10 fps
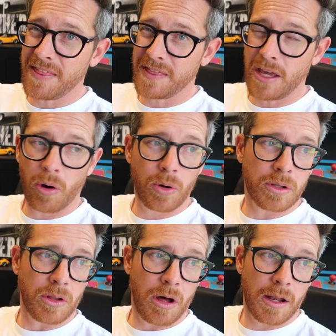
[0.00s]
at the Oak
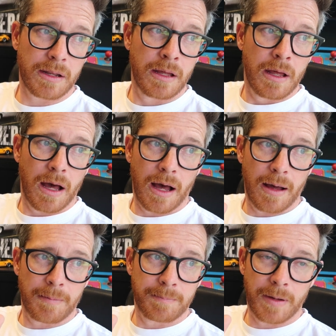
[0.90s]
Lawn.
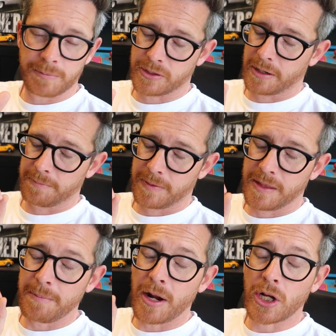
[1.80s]
The
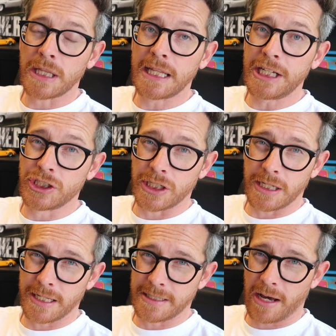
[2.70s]
American
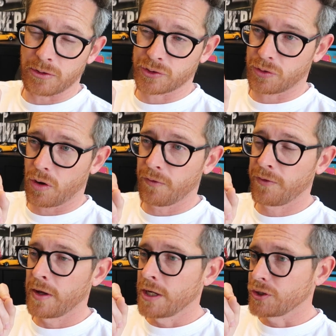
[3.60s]
Legion in Downers Grove.